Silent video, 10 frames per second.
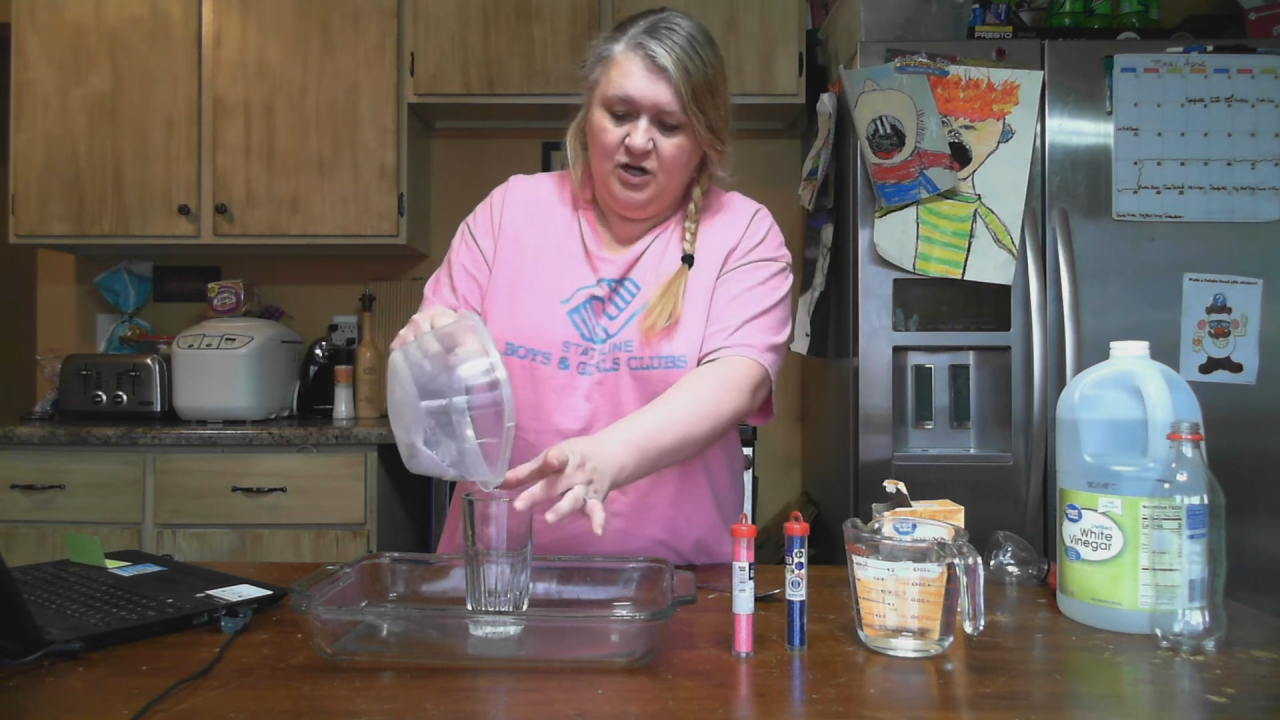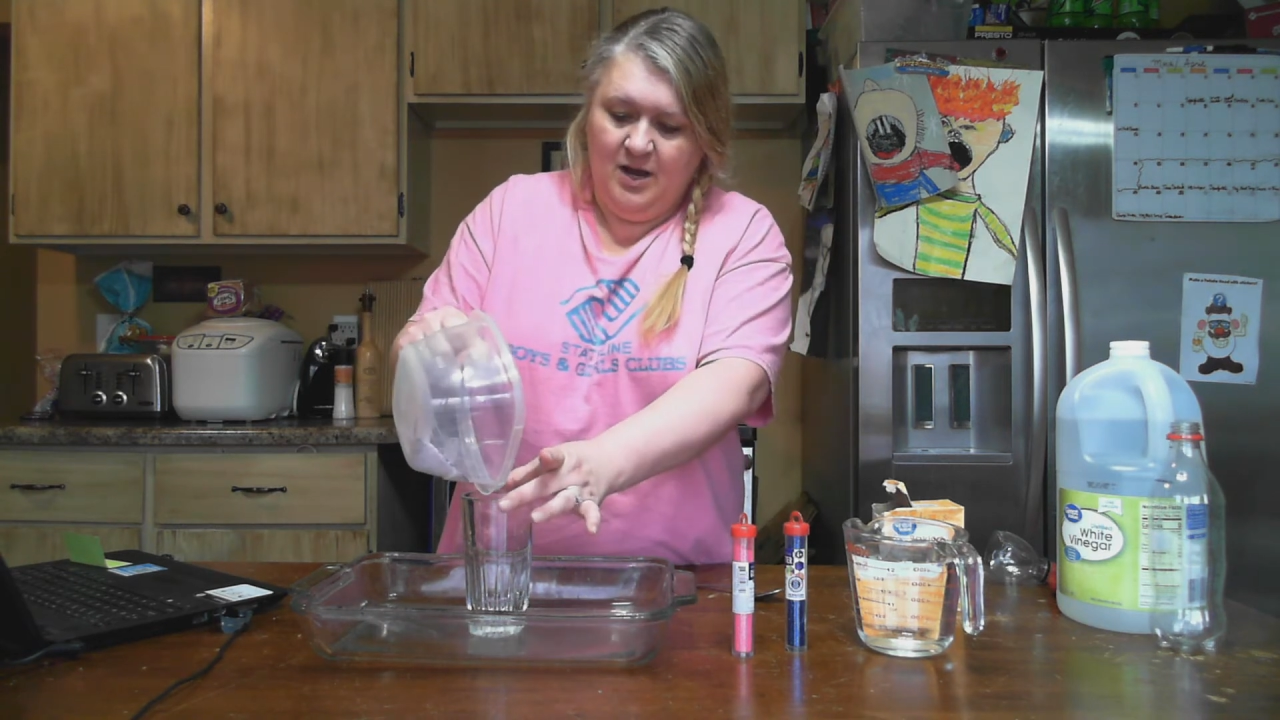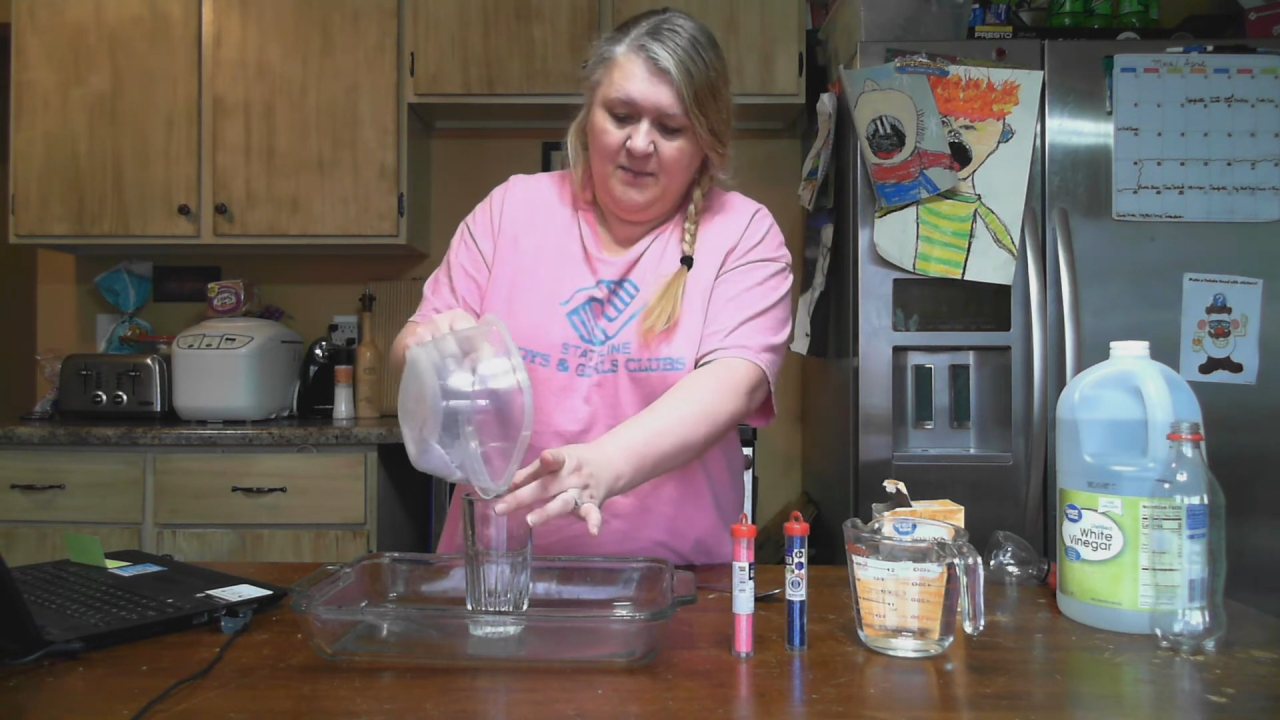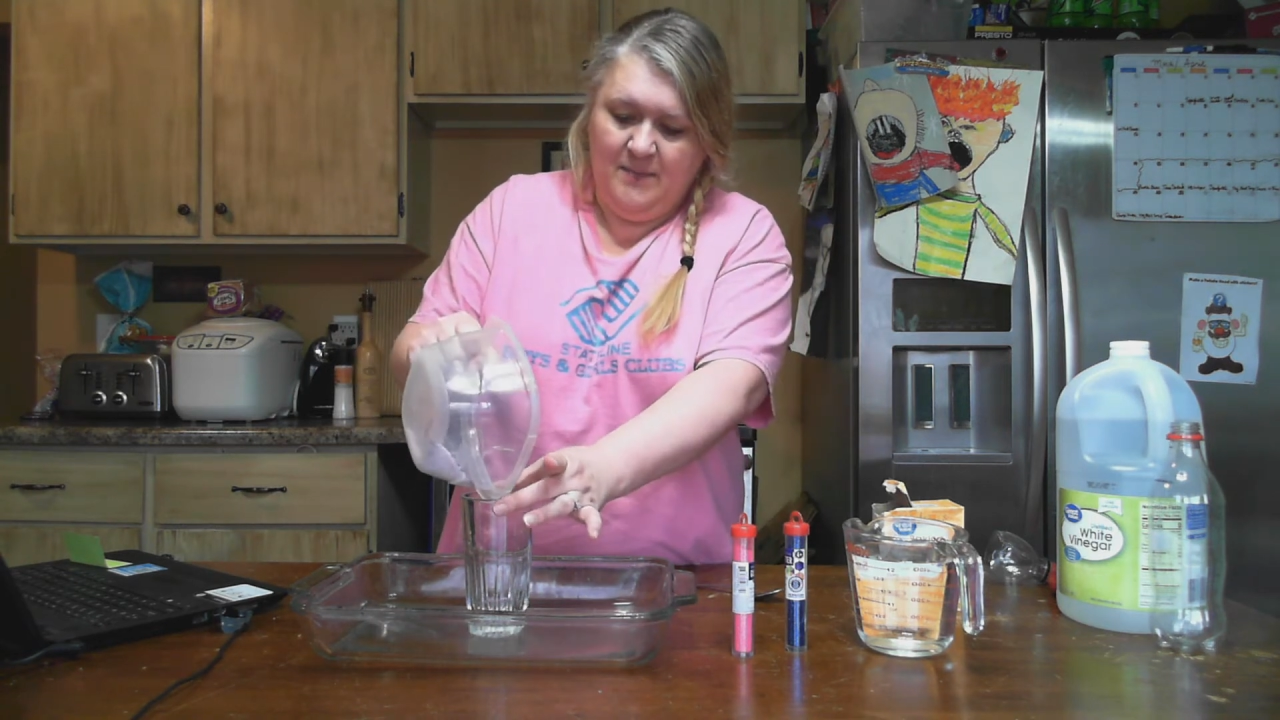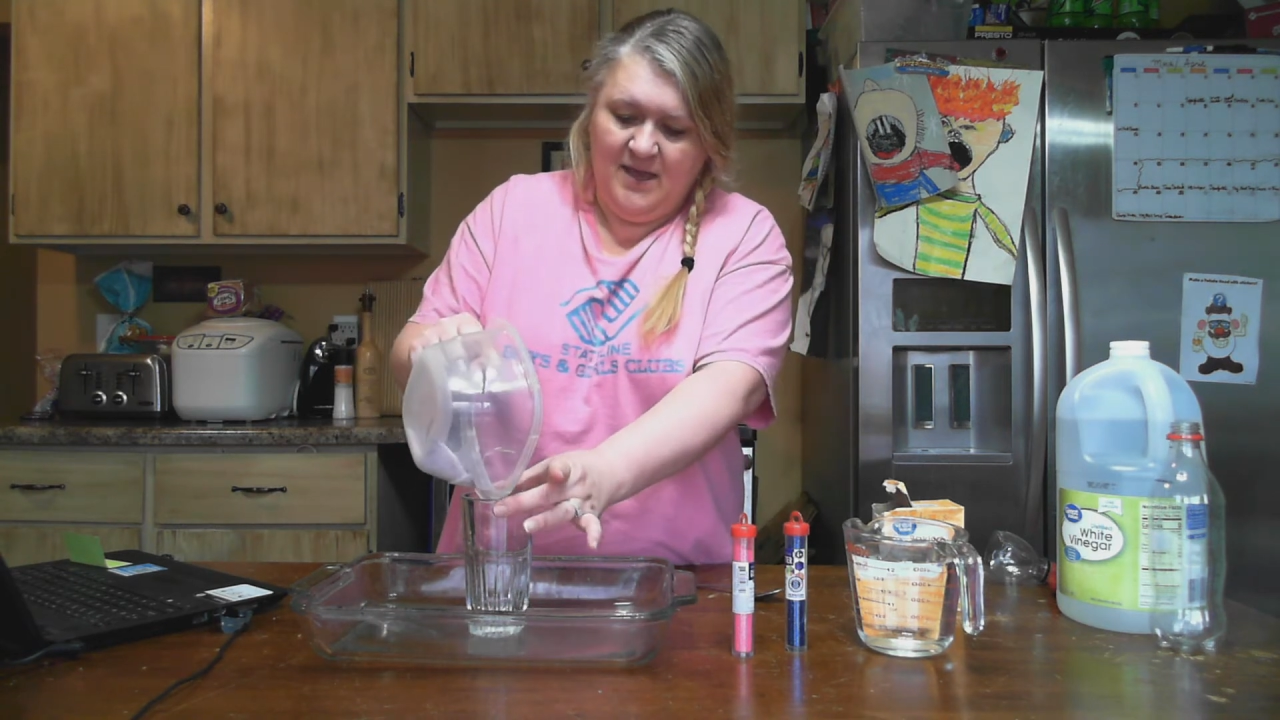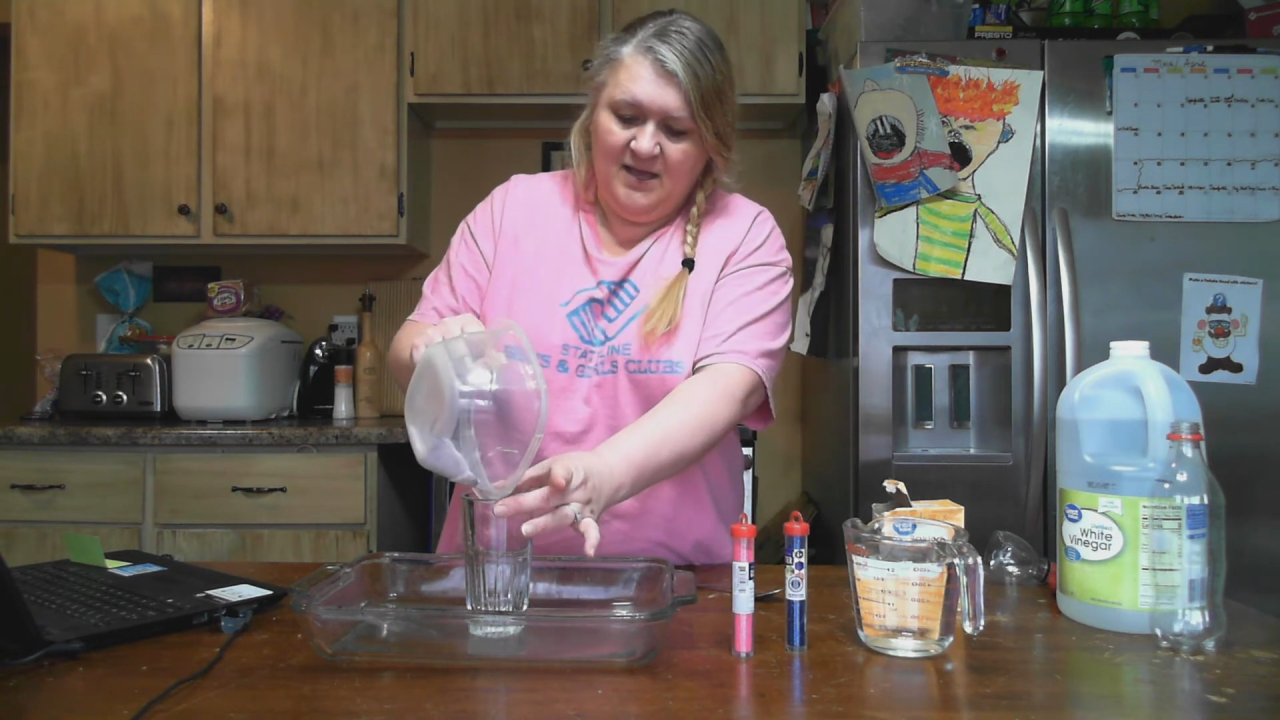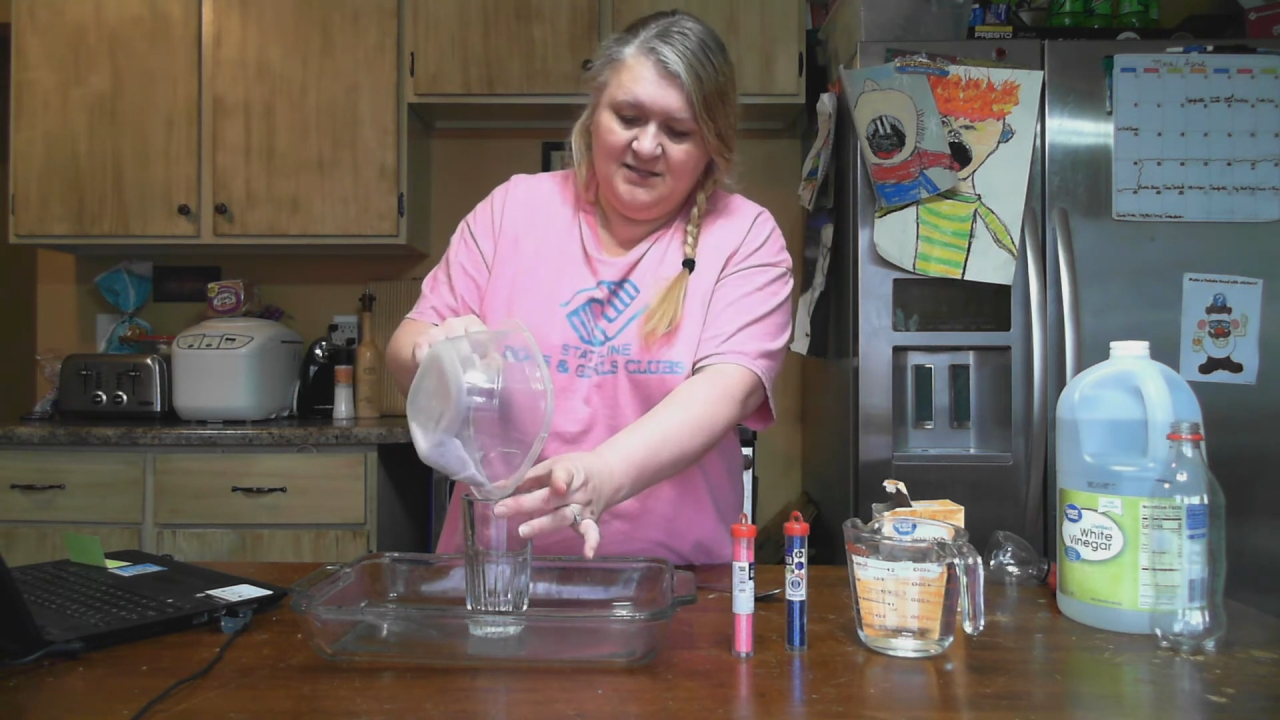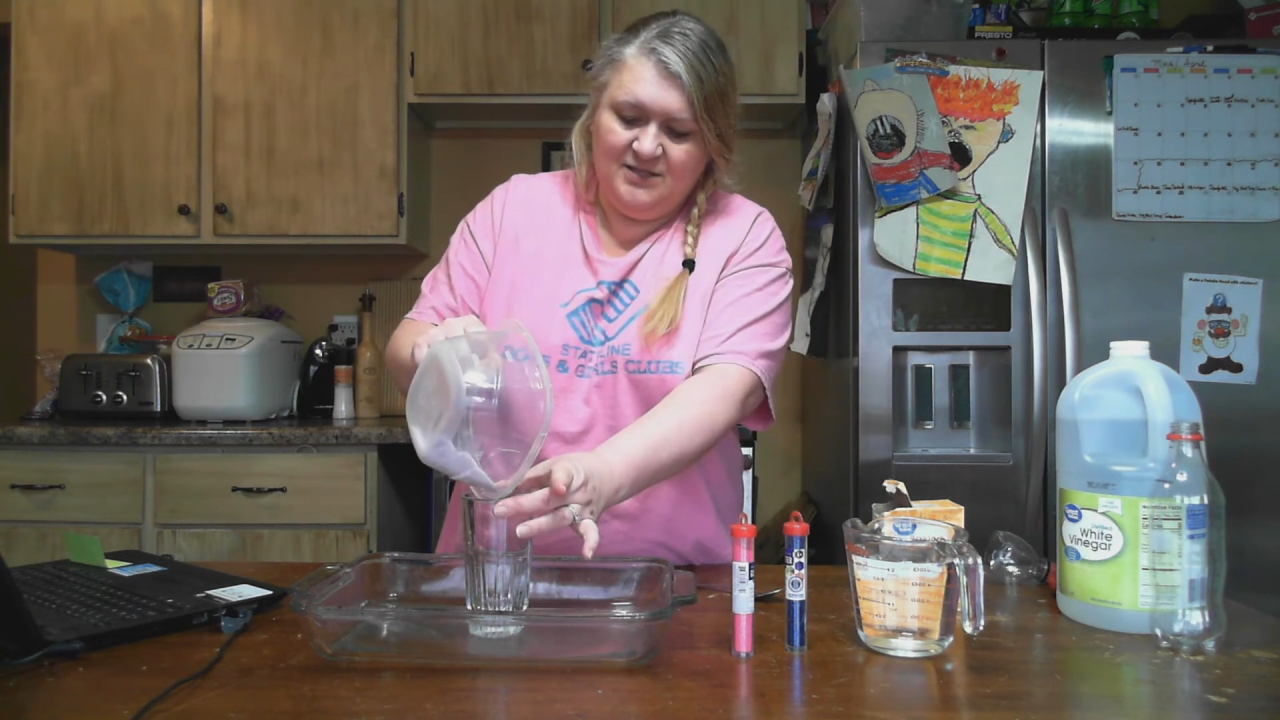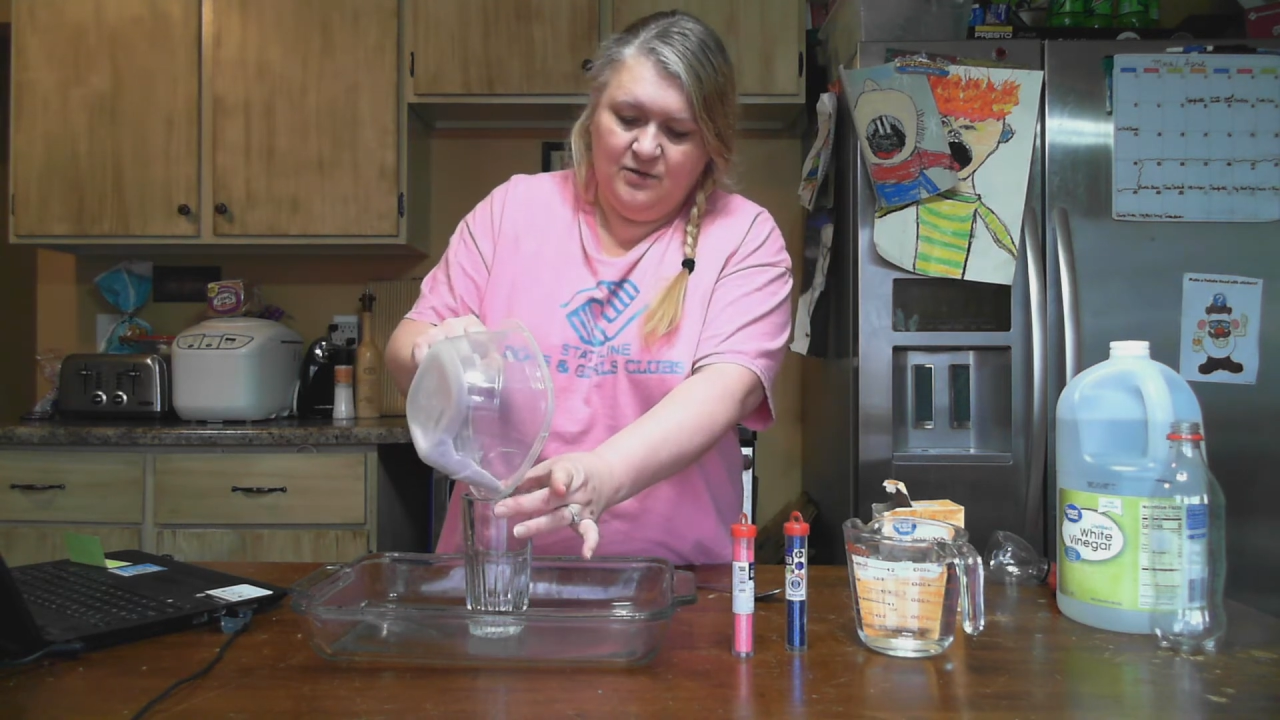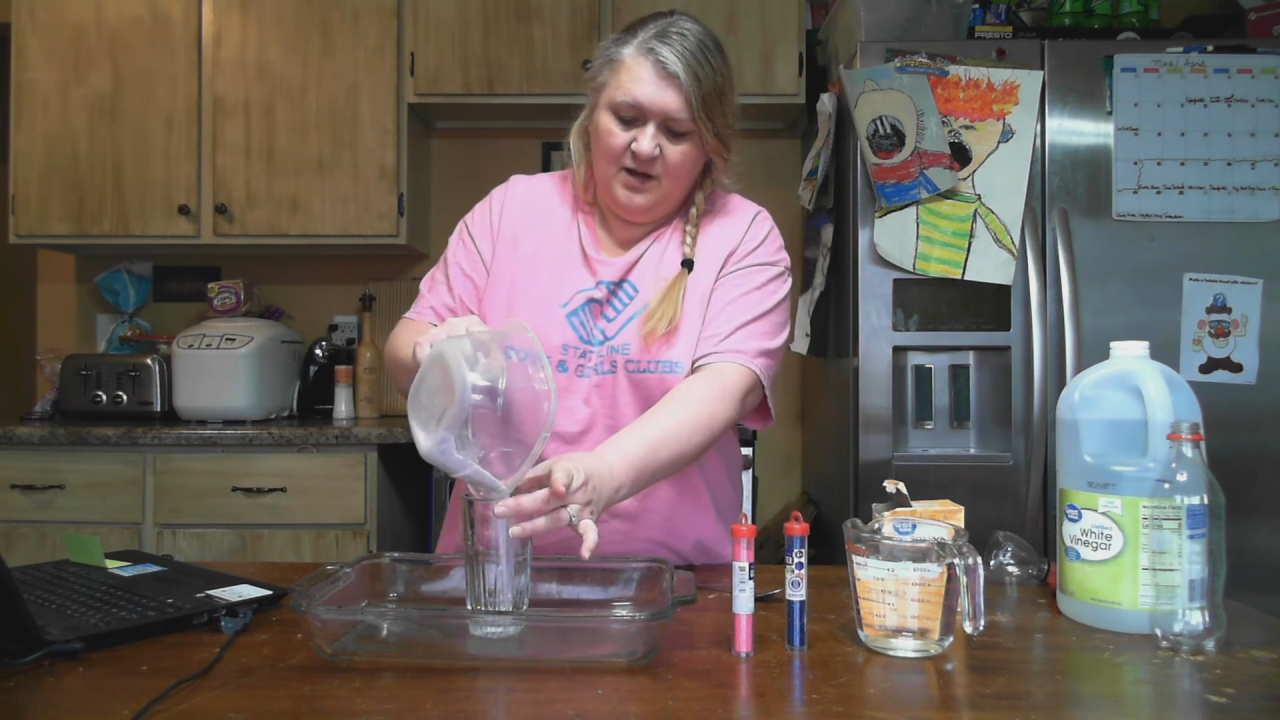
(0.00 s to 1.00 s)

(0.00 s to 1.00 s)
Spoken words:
and my baking soda,